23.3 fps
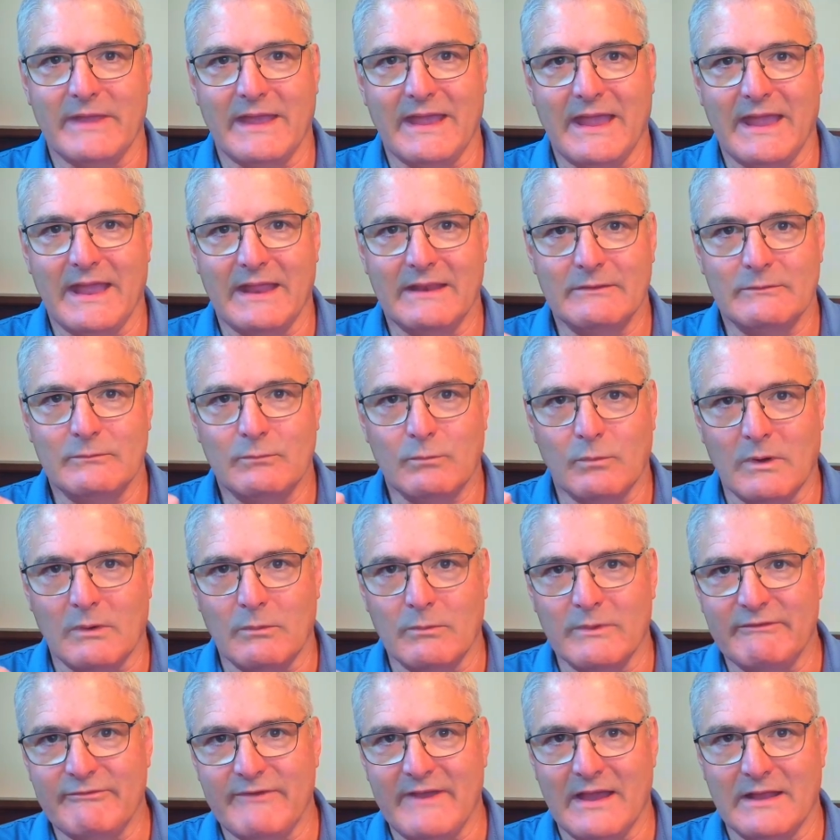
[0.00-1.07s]
And what
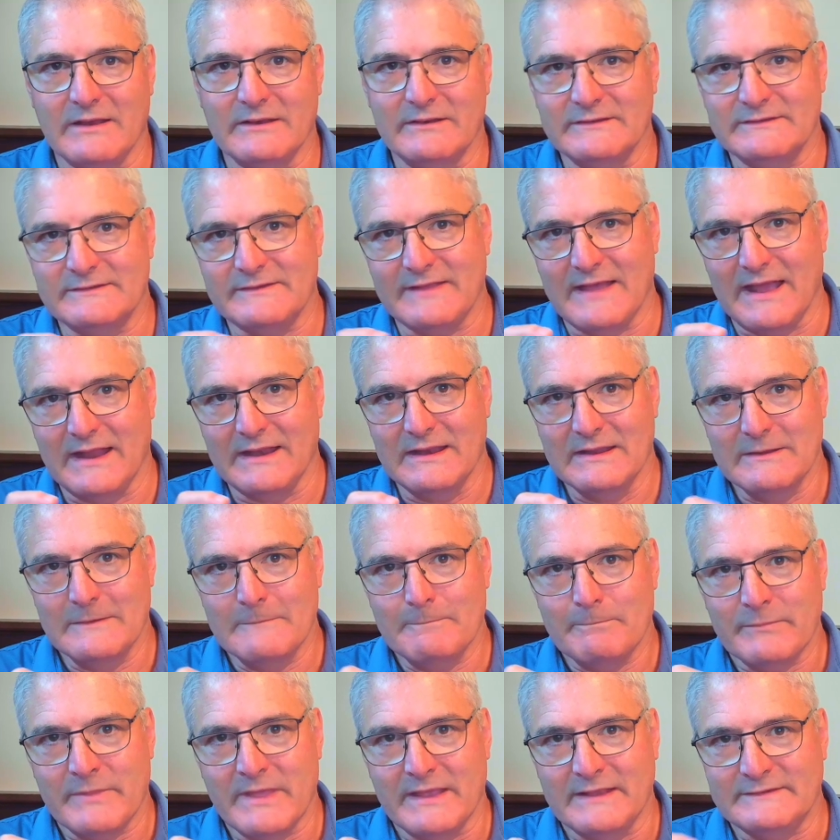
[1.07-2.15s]
we found is that
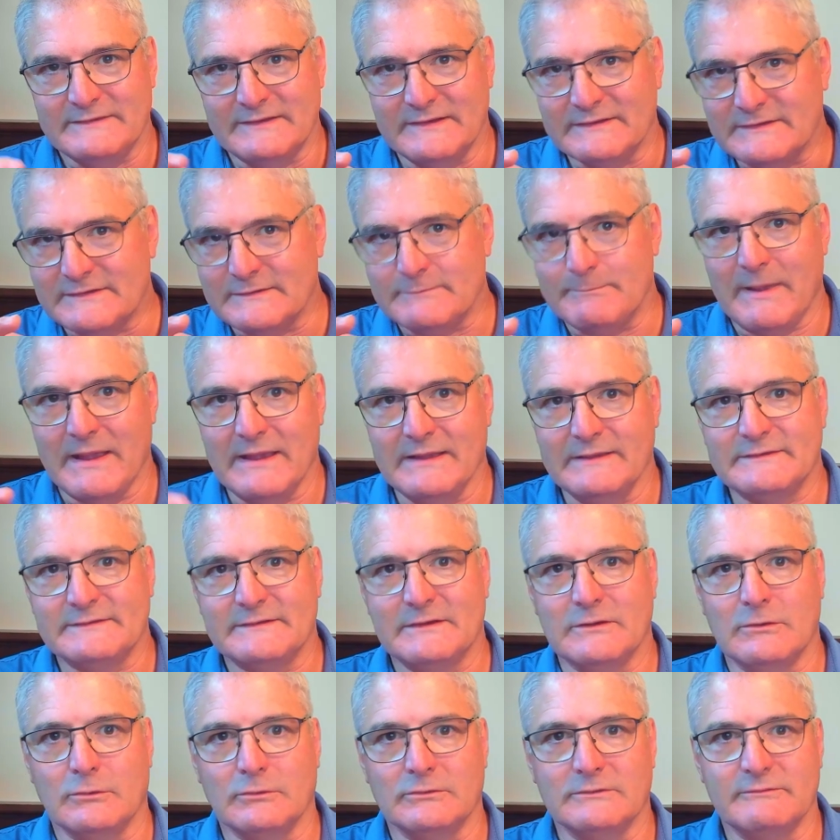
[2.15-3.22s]
there's this space
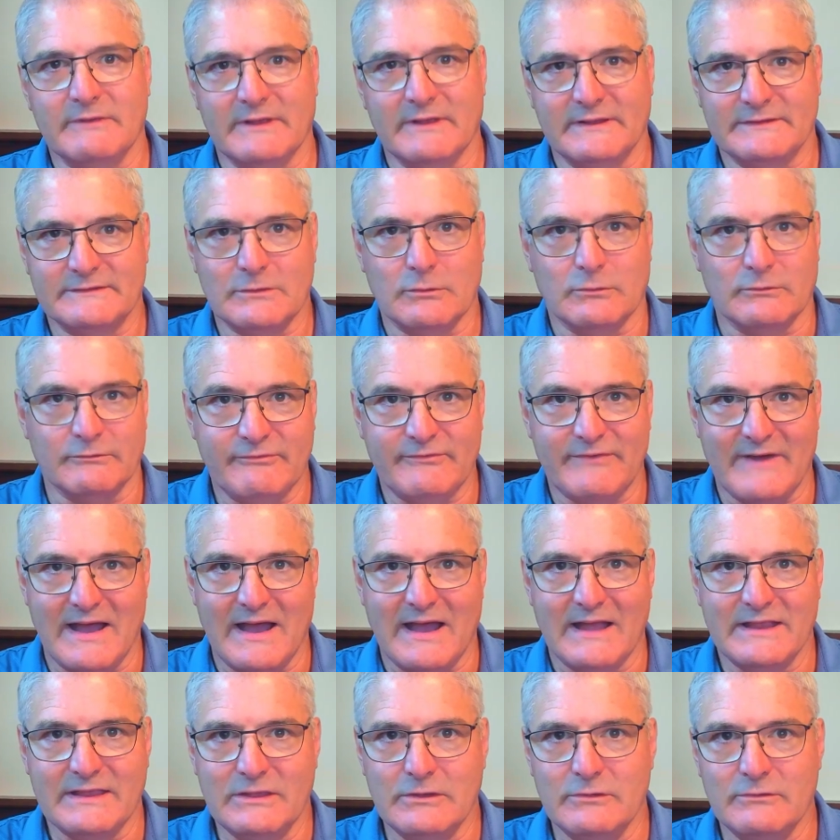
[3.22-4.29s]
called
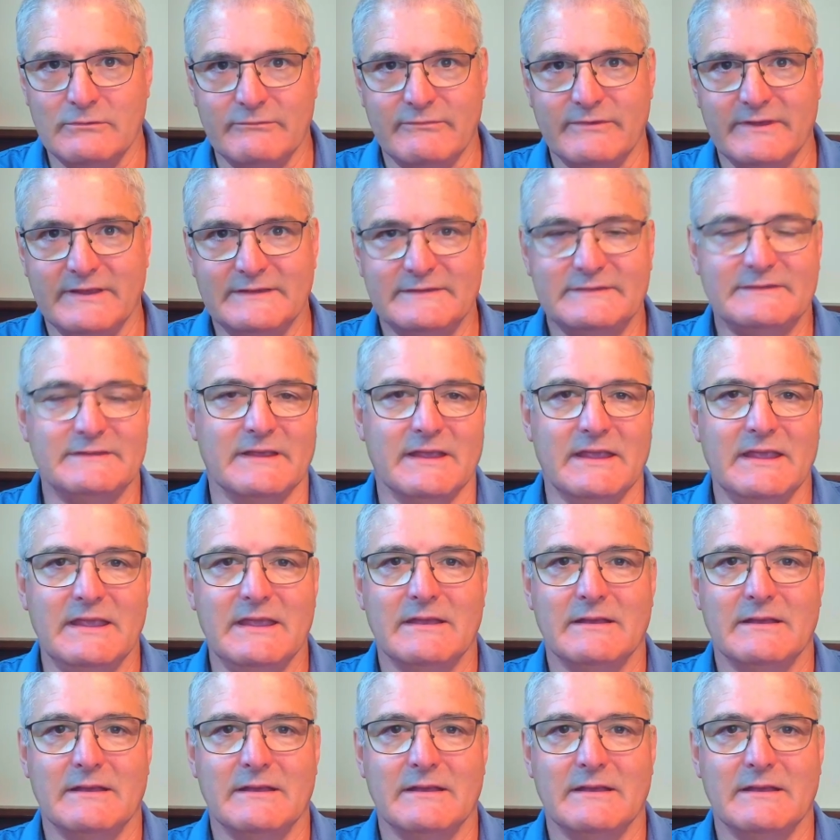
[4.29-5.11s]
far UVC,